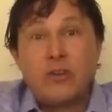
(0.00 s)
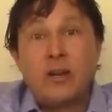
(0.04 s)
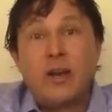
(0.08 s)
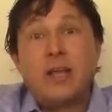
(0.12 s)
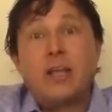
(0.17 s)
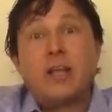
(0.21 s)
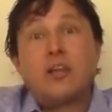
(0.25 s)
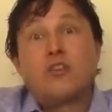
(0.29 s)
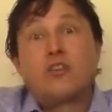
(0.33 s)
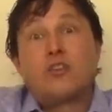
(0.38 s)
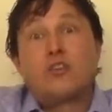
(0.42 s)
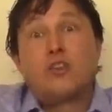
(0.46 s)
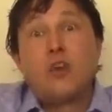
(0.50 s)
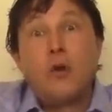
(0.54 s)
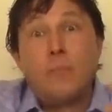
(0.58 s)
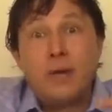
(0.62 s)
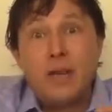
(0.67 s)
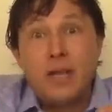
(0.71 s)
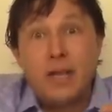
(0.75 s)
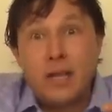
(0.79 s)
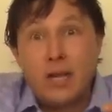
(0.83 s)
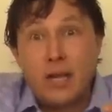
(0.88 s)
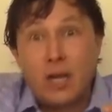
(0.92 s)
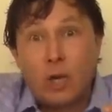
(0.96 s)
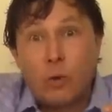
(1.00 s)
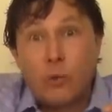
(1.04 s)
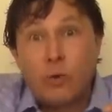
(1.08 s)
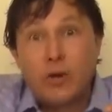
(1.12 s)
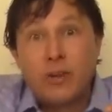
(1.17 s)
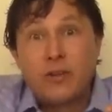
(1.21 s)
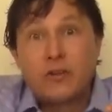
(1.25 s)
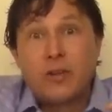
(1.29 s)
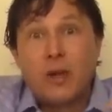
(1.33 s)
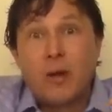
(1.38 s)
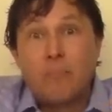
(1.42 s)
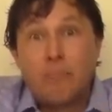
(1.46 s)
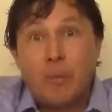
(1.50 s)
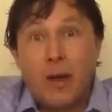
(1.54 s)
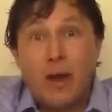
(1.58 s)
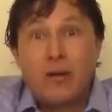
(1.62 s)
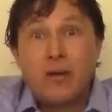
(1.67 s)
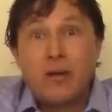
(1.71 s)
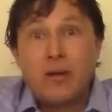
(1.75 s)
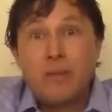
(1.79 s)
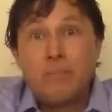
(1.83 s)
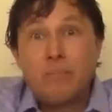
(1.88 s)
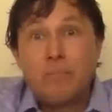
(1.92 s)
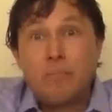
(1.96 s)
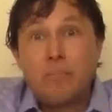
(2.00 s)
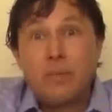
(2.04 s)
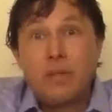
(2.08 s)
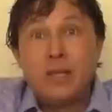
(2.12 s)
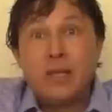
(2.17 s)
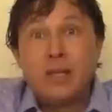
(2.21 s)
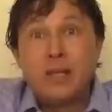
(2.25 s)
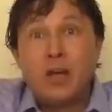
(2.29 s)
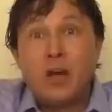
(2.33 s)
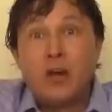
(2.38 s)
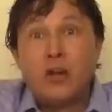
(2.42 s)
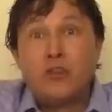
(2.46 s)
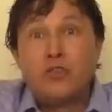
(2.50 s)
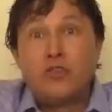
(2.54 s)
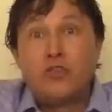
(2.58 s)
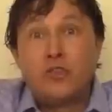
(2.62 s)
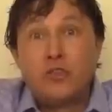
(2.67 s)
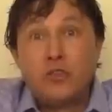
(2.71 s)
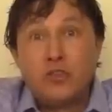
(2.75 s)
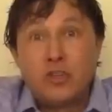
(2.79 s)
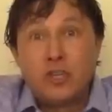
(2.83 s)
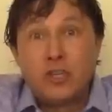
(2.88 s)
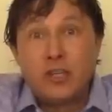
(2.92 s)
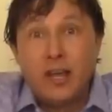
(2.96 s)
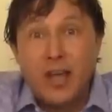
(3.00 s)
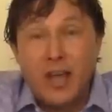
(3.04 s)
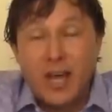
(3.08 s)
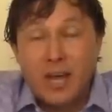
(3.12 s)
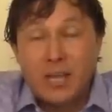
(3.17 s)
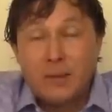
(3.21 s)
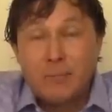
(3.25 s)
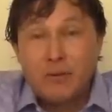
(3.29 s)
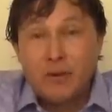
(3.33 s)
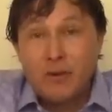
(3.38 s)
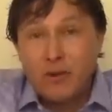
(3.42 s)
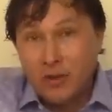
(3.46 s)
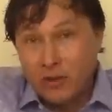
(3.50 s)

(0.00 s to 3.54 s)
and I get so many inquiries about it, being a juicing expert,